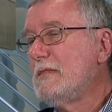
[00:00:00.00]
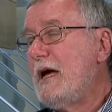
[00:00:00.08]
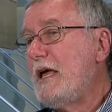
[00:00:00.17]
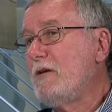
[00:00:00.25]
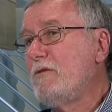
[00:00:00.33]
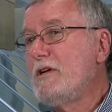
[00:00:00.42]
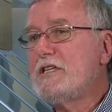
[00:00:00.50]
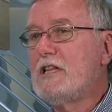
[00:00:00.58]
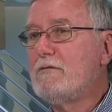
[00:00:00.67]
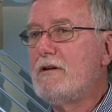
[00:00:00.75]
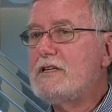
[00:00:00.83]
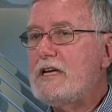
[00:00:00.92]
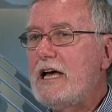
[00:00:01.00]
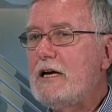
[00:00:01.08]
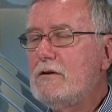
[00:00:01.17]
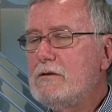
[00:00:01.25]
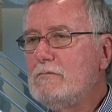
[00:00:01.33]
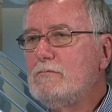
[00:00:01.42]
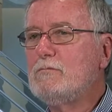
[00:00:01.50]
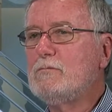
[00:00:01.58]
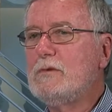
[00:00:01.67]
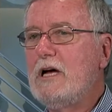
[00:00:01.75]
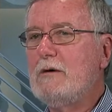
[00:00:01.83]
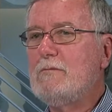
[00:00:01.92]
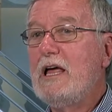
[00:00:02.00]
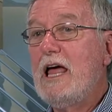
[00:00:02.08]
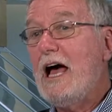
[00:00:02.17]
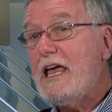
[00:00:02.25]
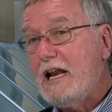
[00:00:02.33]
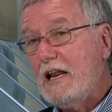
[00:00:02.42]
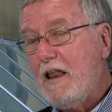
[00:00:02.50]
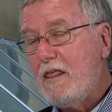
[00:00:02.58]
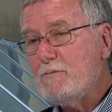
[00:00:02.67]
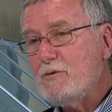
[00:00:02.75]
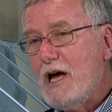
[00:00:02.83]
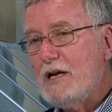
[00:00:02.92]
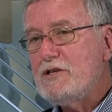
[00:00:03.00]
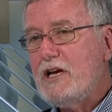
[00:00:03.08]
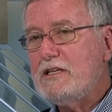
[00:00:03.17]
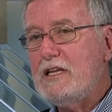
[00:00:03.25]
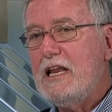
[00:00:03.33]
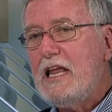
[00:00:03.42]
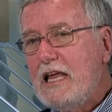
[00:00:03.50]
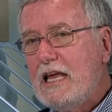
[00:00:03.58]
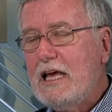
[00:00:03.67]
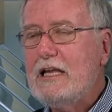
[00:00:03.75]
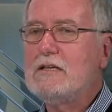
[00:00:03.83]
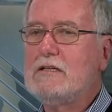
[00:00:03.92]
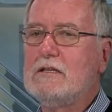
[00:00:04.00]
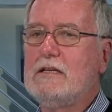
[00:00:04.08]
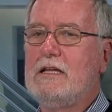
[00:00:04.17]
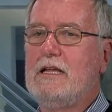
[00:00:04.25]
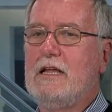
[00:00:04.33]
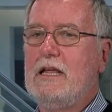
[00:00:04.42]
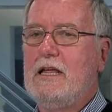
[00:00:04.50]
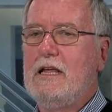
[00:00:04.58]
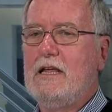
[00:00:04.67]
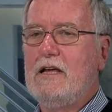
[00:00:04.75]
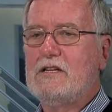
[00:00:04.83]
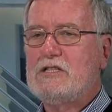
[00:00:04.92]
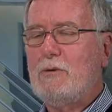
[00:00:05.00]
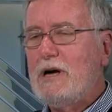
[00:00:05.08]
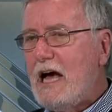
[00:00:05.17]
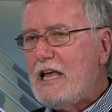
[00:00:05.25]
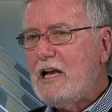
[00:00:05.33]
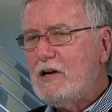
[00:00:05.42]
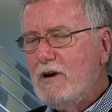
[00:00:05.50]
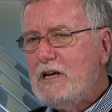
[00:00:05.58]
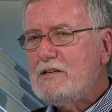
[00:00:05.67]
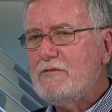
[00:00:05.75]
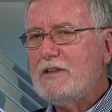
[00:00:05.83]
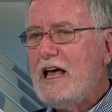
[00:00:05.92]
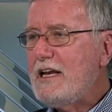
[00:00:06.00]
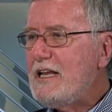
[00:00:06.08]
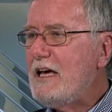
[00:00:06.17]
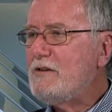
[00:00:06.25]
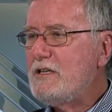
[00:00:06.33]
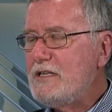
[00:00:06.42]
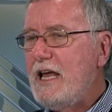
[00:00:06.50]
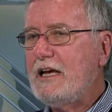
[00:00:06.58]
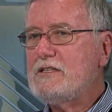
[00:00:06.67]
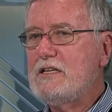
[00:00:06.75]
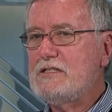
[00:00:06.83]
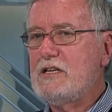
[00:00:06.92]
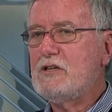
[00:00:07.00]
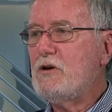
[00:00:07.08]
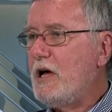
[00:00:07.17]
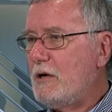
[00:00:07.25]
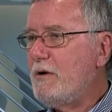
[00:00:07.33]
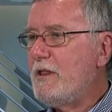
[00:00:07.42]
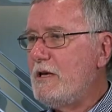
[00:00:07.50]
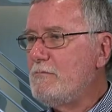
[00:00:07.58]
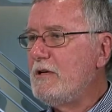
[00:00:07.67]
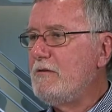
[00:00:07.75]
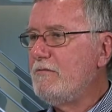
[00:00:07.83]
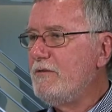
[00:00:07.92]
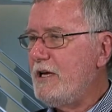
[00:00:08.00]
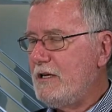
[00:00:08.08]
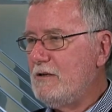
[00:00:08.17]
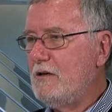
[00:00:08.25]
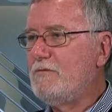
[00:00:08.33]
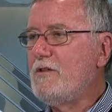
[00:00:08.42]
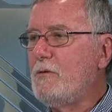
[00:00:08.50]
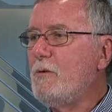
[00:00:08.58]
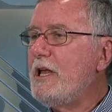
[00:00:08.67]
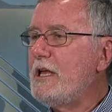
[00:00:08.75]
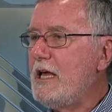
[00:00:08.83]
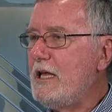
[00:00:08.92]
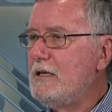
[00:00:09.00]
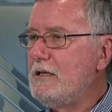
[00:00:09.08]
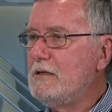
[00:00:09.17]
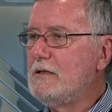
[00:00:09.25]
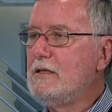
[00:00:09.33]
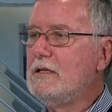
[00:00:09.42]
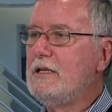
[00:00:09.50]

I had recently retired. Um, I had another project in hand. So I, I agreed to fly down to Texas and talk with him and Vic over the weekend and